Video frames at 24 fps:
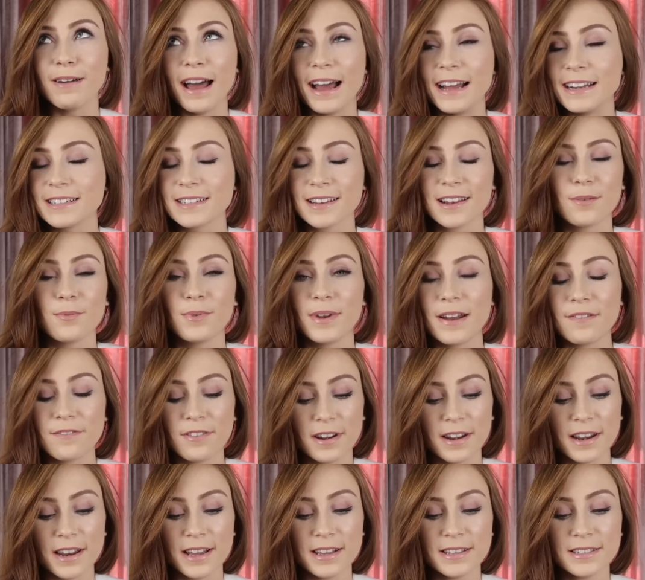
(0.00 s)
handle and whatever
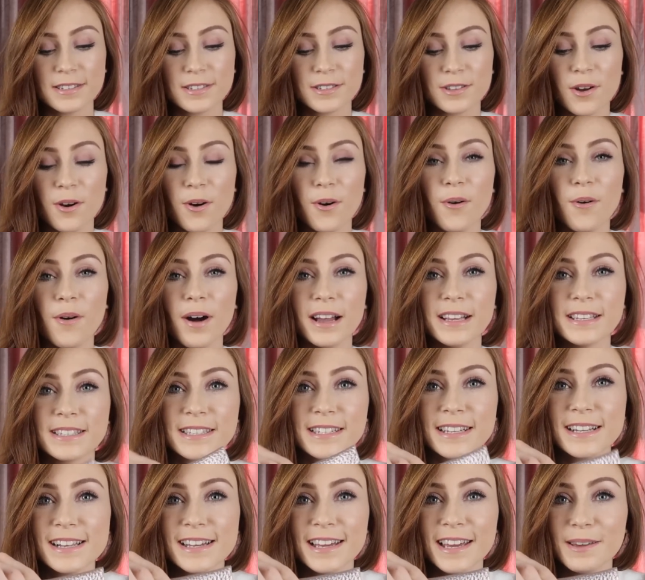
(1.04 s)
it is. So I
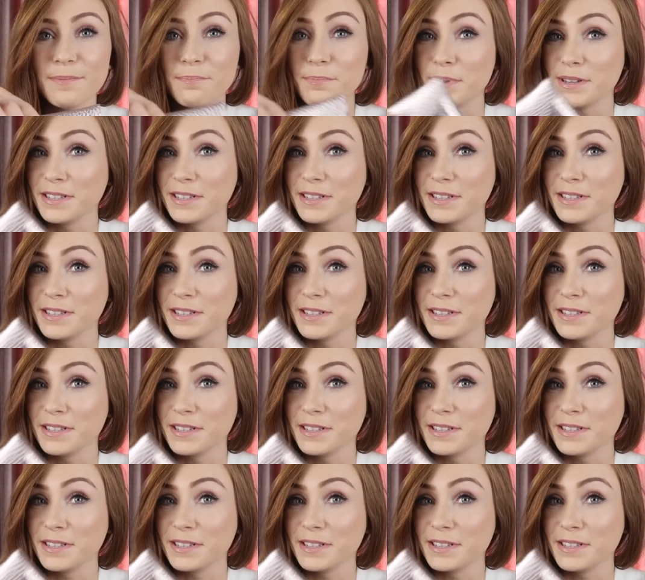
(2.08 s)
still keep